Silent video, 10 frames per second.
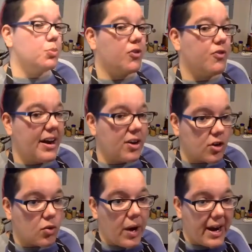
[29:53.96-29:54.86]
more finer
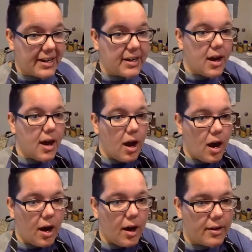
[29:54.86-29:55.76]
grain
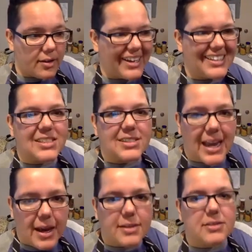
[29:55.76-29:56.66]
like
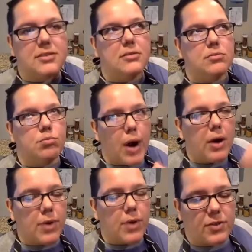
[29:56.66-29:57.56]

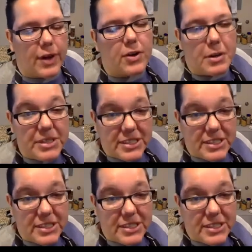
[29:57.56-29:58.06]
brown rice flour can be